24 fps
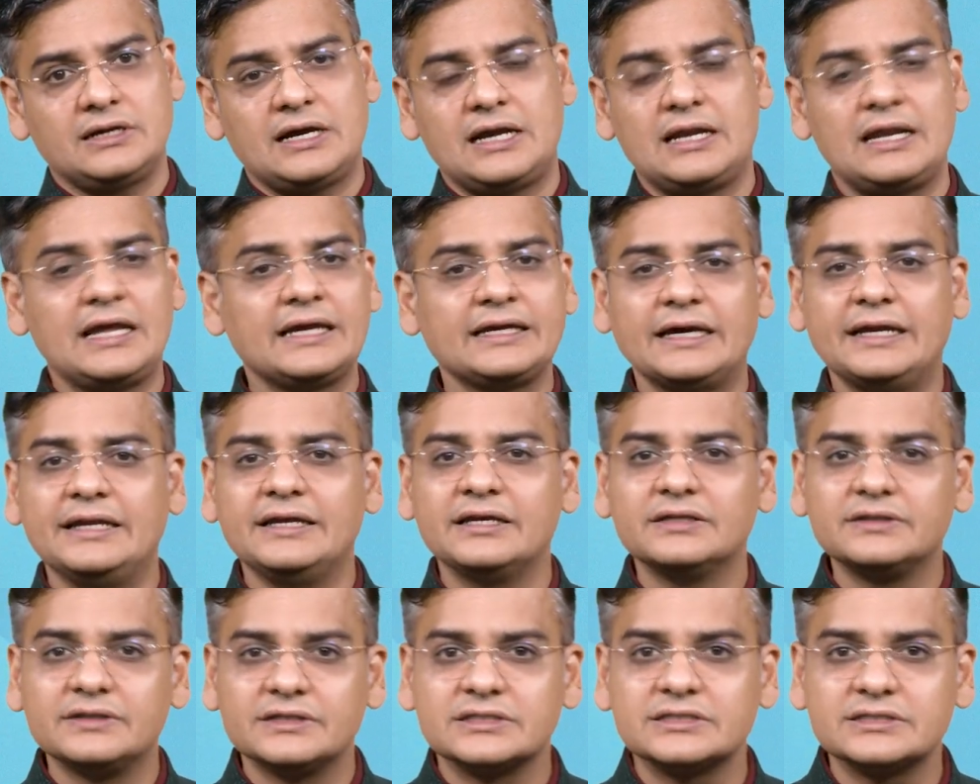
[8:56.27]
And like any
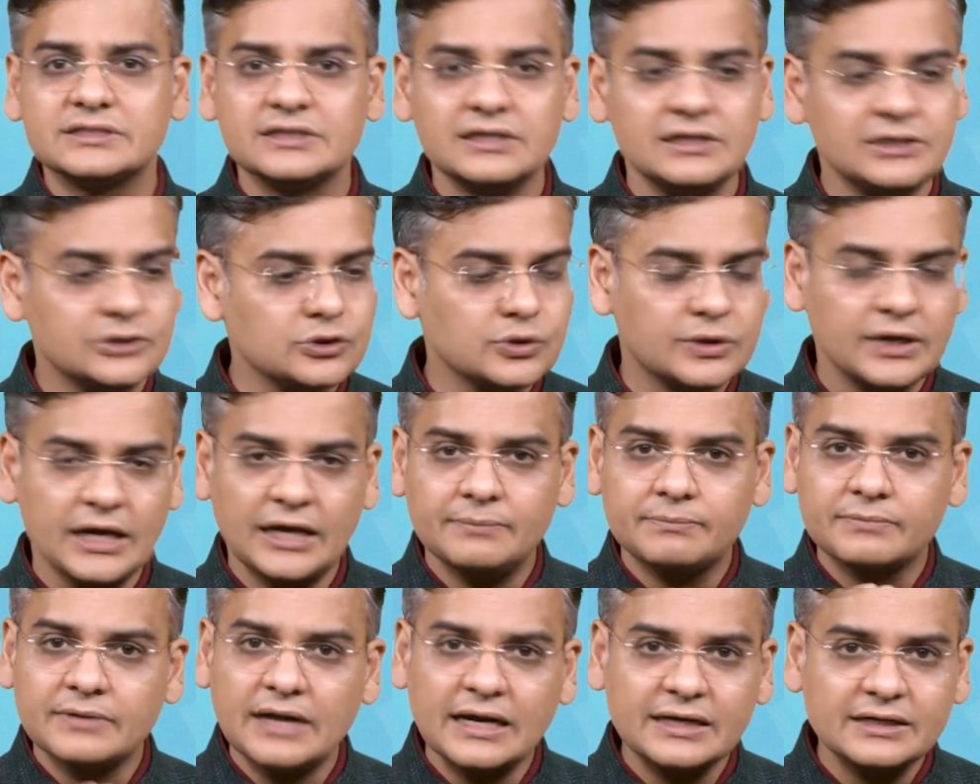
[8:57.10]
other skill, you
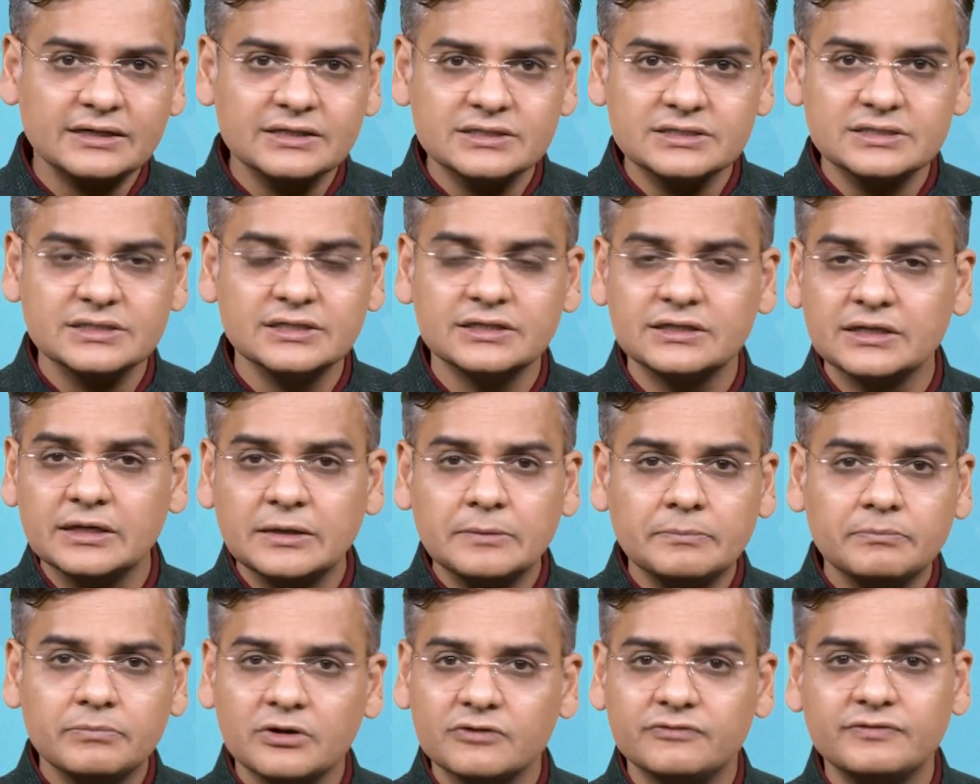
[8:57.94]
can practice
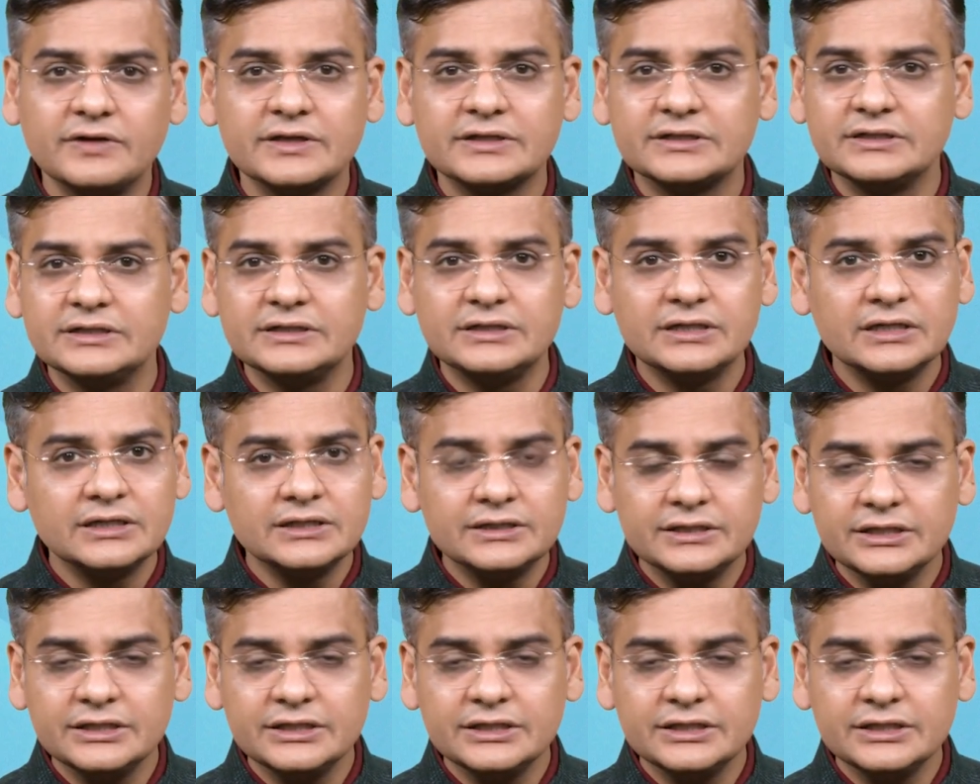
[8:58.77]
it, perfect it,